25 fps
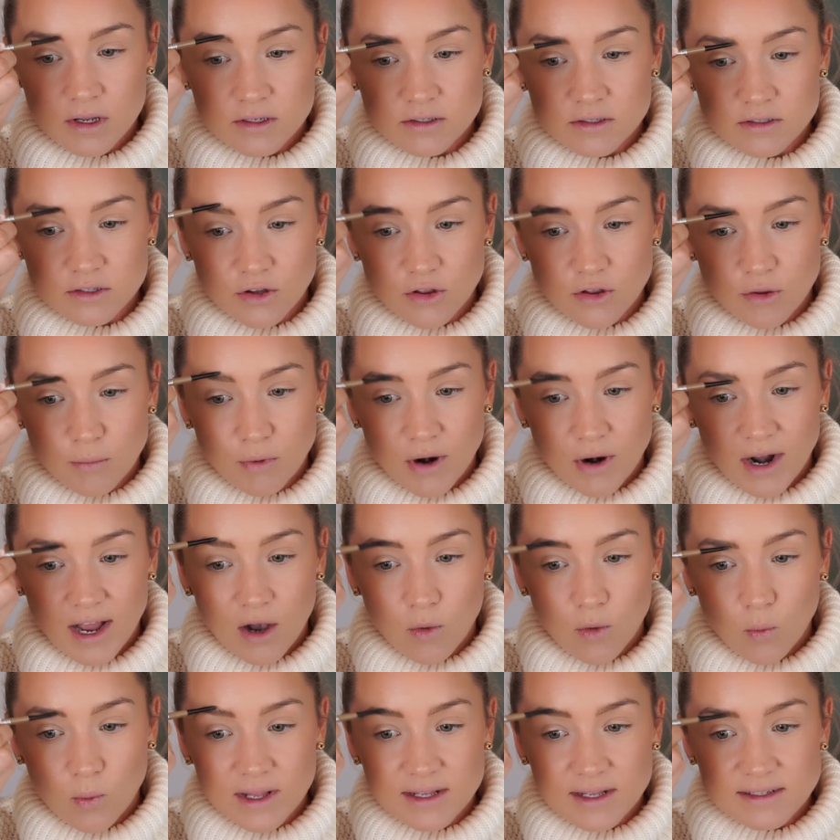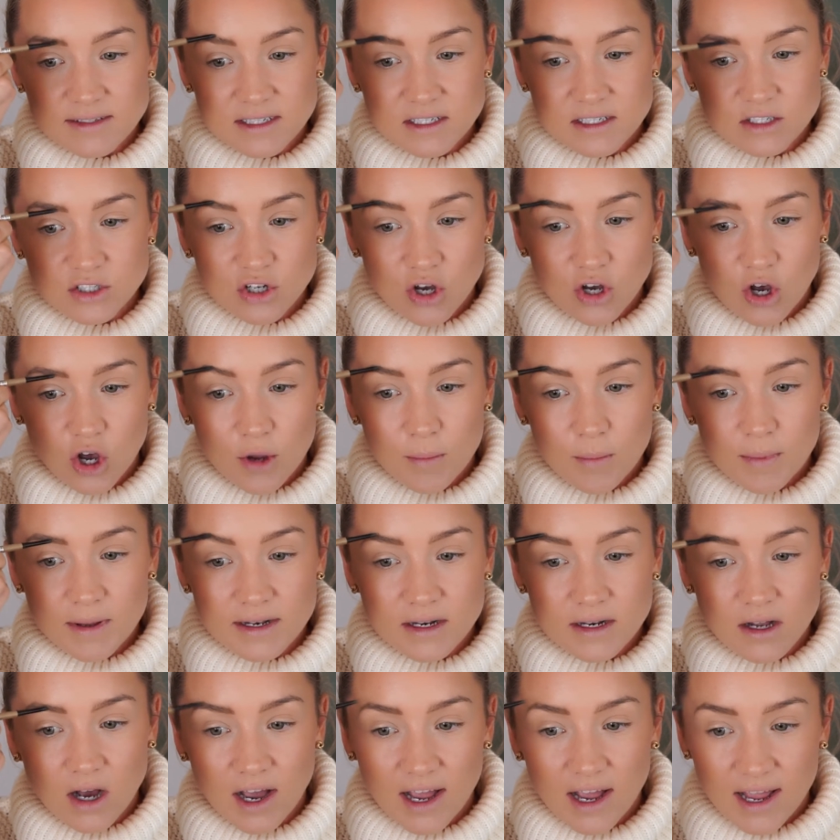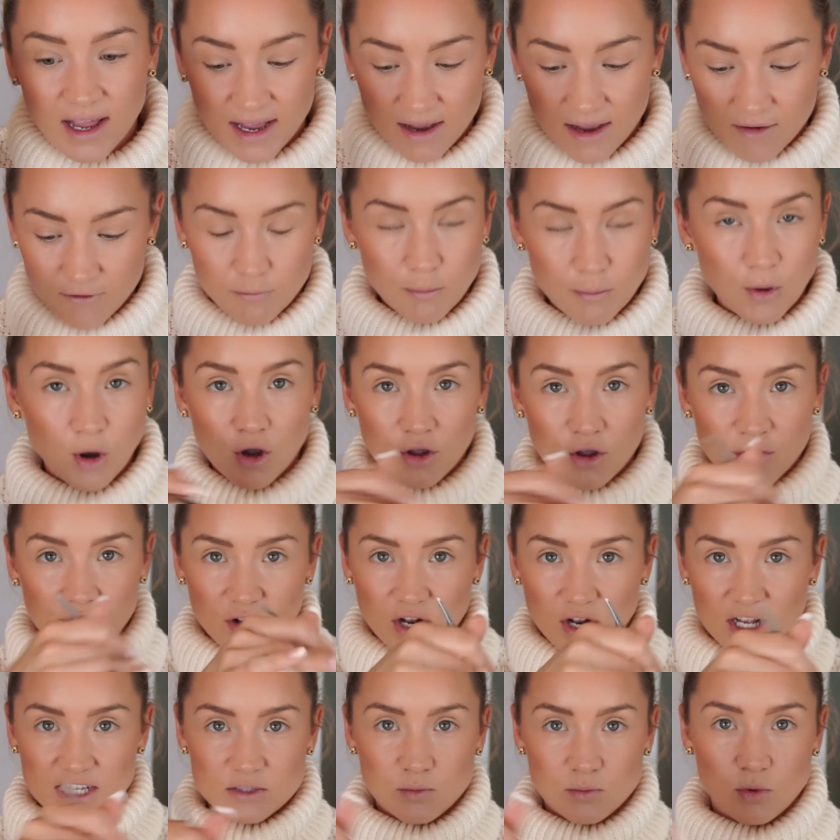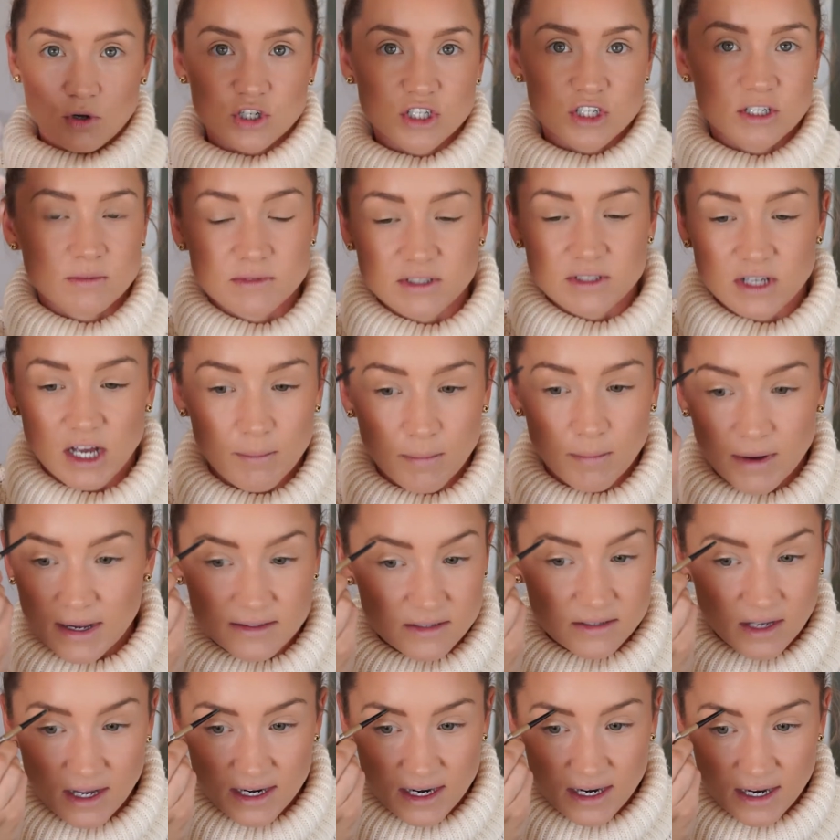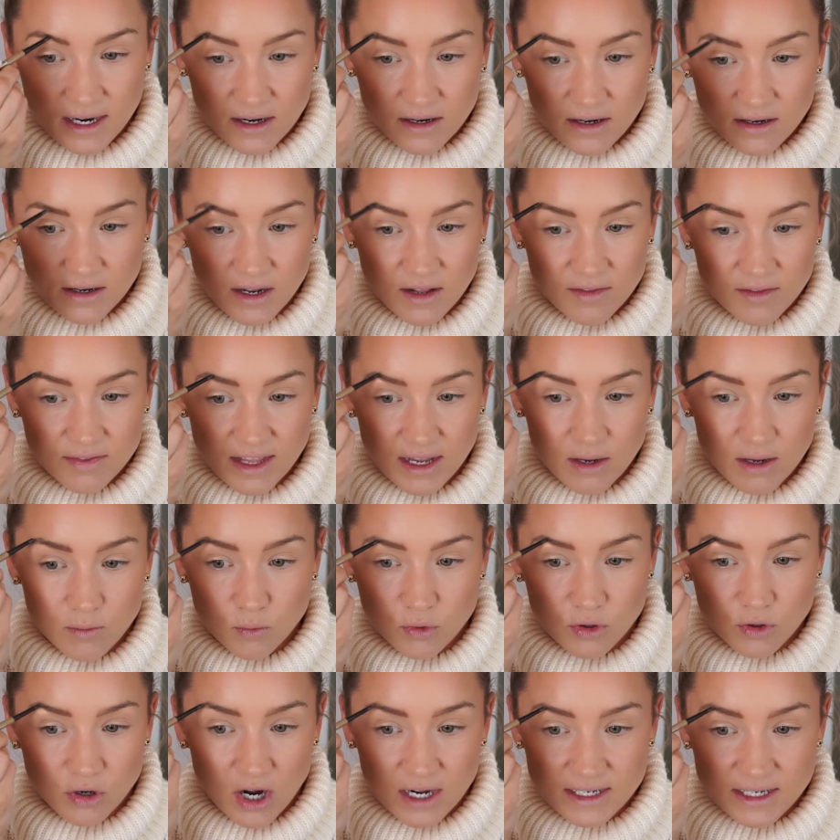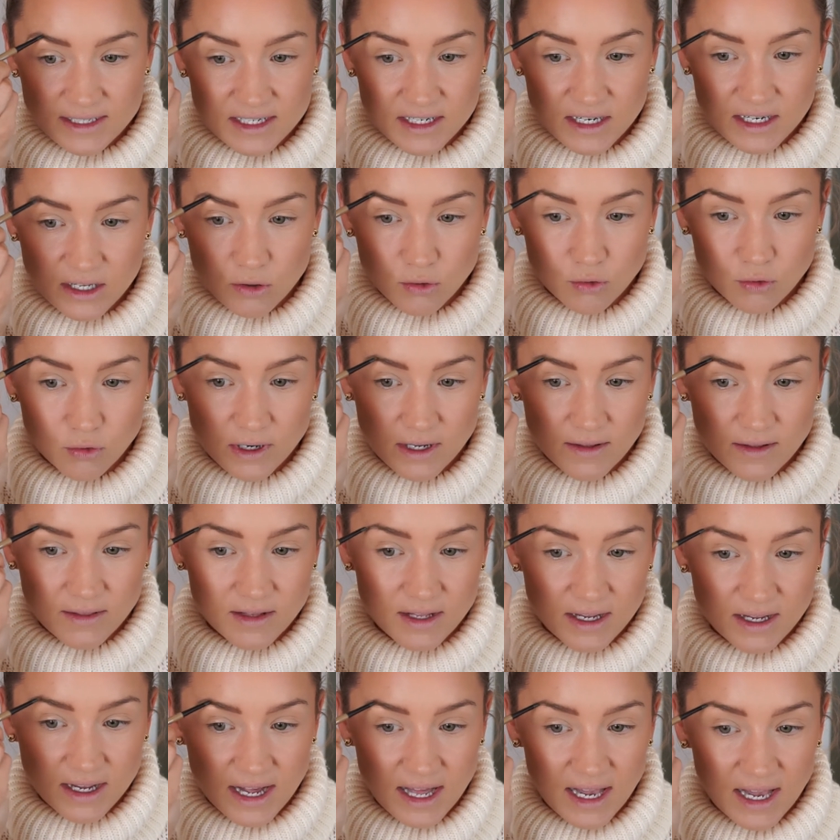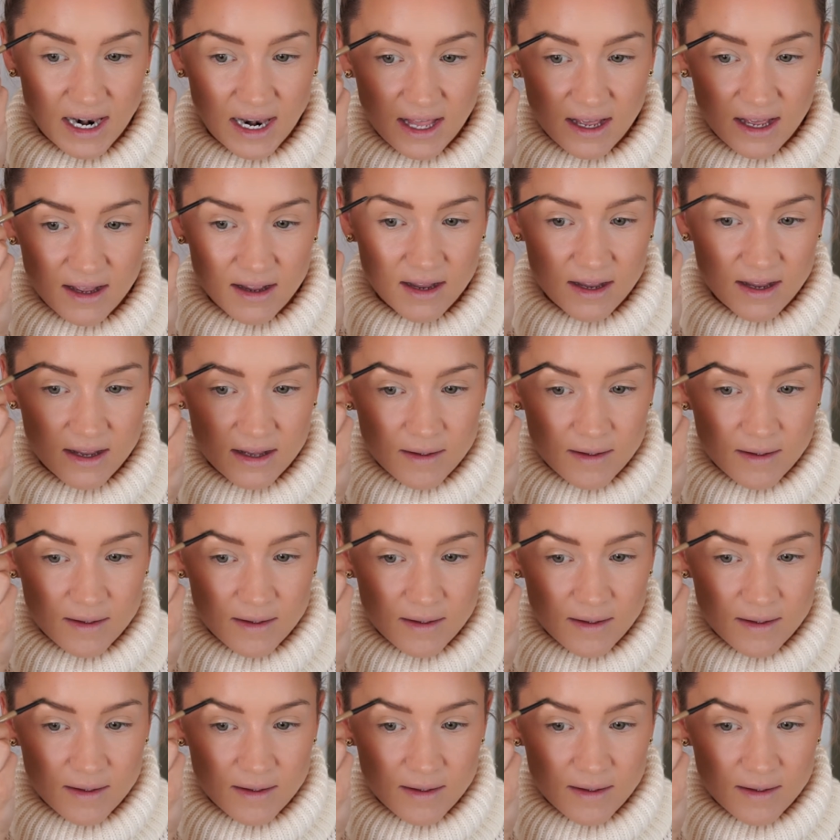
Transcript: So the brow wiz in taupe. I have both and I swatched them side by side and they were identical in the color.